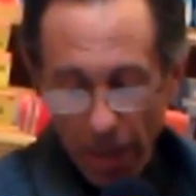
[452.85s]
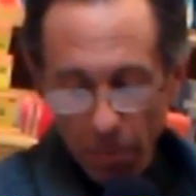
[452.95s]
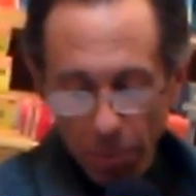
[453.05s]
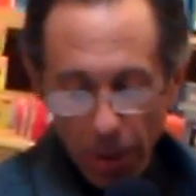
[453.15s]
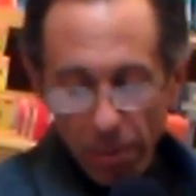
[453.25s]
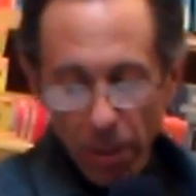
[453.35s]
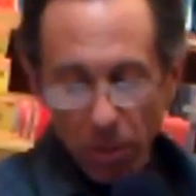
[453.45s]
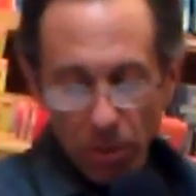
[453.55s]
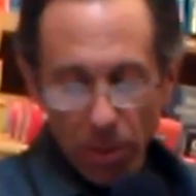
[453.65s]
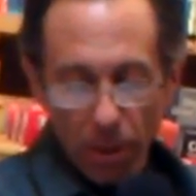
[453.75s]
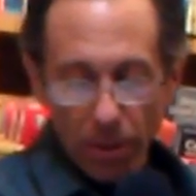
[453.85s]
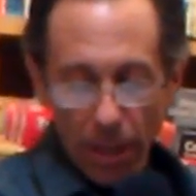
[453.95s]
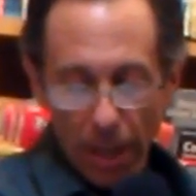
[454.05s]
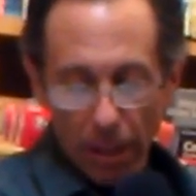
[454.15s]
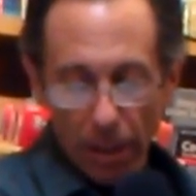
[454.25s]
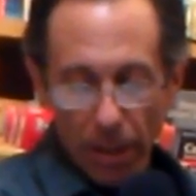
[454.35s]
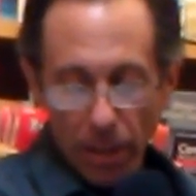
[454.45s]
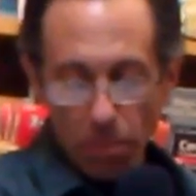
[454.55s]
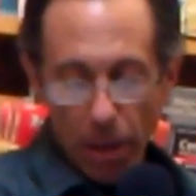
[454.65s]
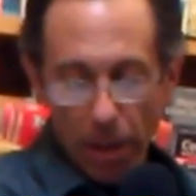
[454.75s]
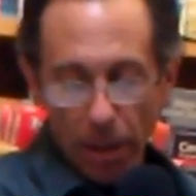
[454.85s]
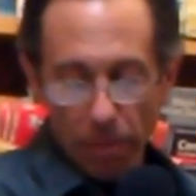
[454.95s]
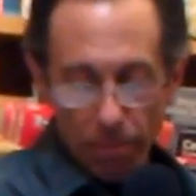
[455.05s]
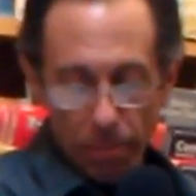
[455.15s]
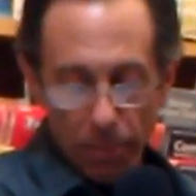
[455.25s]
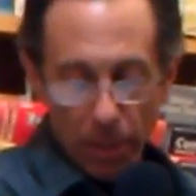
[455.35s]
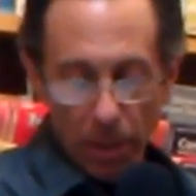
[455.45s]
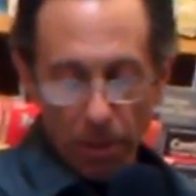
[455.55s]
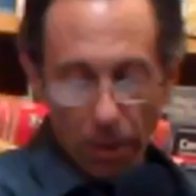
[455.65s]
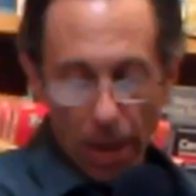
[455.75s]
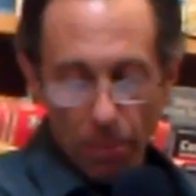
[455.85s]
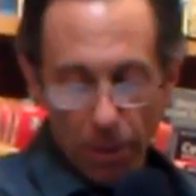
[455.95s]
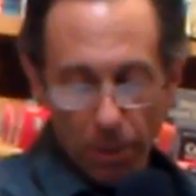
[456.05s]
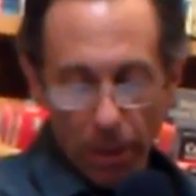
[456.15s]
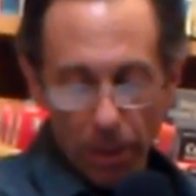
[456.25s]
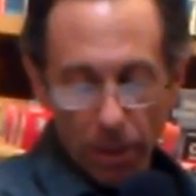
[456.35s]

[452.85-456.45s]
and previous results analyzed by this other laboratory.